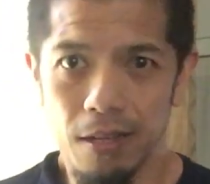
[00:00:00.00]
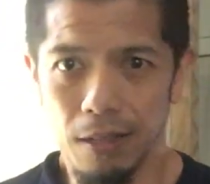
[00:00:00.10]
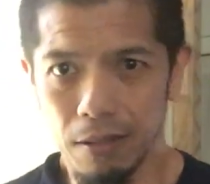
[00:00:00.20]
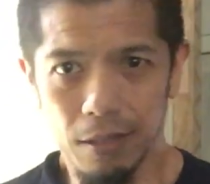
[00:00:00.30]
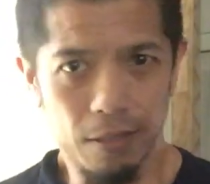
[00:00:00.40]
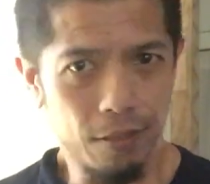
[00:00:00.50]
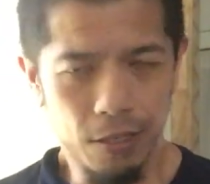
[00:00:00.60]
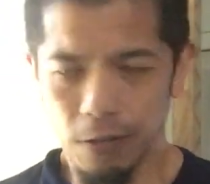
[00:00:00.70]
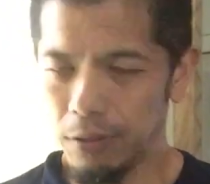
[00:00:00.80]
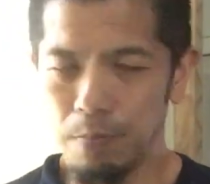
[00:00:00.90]
Uh, the you
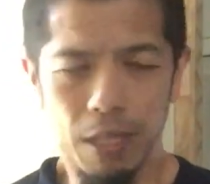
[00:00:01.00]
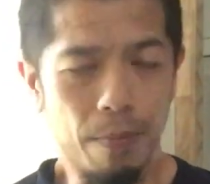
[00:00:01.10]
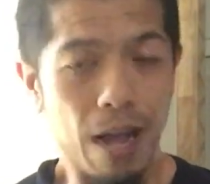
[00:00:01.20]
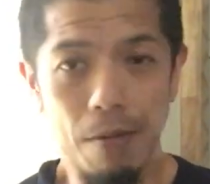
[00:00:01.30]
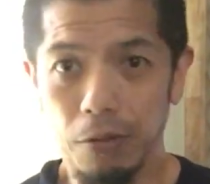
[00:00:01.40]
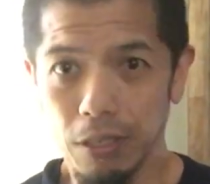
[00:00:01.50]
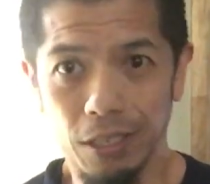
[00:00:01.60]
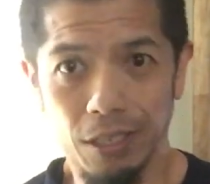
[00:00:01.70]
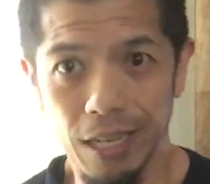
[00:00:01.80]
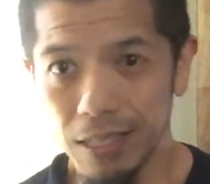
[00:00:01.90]
know the, the Bible
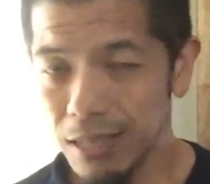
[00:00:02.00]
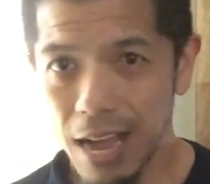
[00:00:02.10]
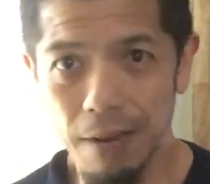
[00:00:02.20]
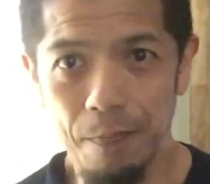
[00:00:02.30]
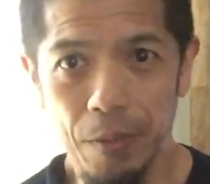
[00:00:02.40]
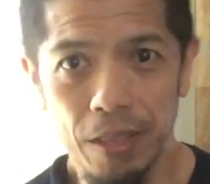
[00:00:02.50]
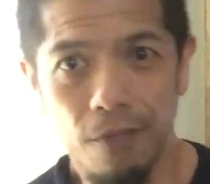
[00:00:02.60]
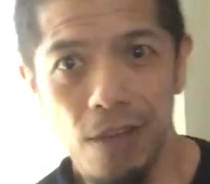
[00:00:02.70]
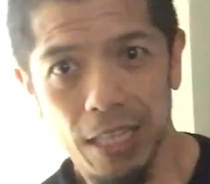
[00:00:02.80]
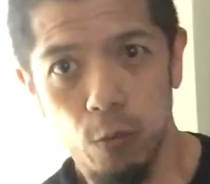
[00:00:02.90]
suggests that, and the
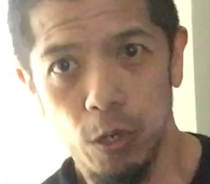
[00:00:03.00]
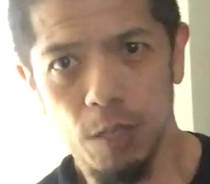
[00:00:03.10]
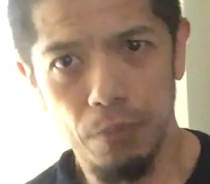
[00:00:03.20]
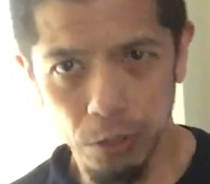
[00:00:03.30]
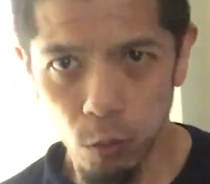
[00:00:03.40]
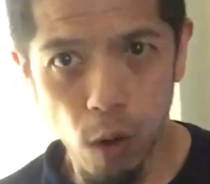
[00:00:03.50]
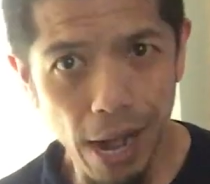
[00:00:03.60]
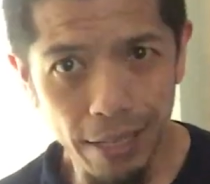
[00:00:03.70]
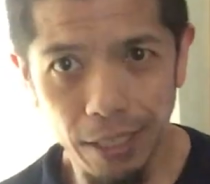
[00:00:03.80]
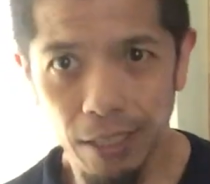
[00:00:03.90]
fact that we're supposed to
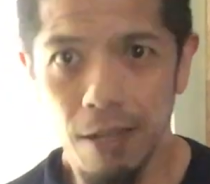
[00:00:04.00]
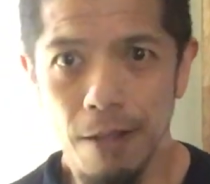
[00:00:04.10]
watch